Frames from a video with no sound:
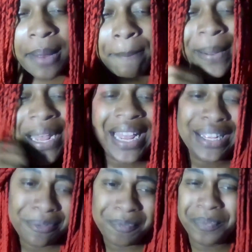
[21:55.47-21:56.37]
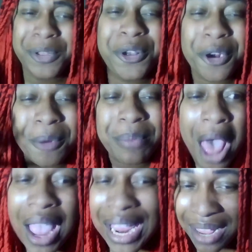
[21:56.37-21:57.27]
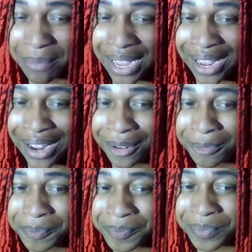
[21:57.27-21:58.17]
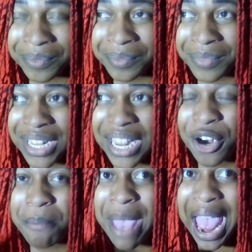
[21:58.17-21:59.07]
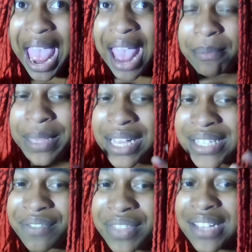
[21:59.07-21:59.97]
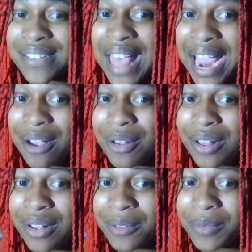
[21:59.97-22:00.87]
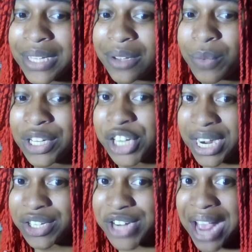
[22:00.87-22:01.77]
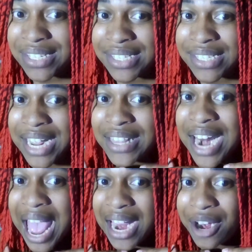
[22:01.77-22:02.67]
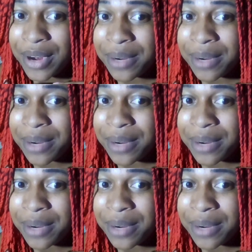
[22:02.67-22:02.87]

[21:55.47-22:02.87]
But you're blocking me and you're mad because of things like what Janet Jackson said that I agreed